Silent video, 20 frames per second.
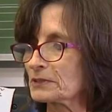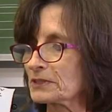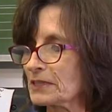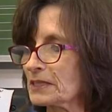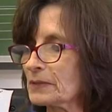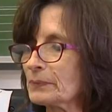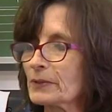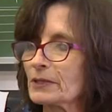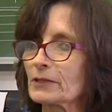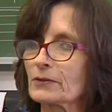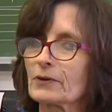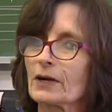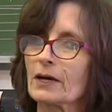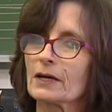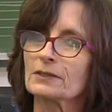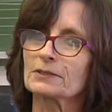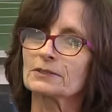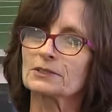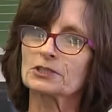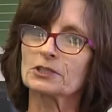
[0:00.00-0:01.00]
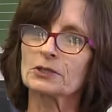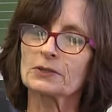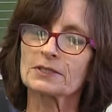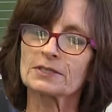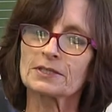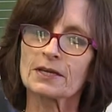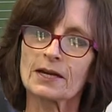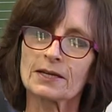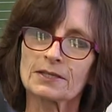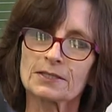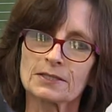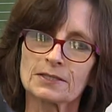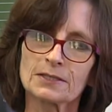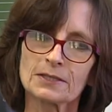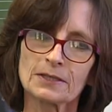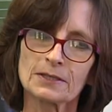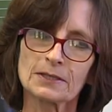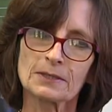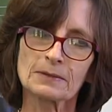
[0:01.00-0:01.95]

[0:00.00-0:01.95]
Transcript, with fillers: was leaping around, so excited.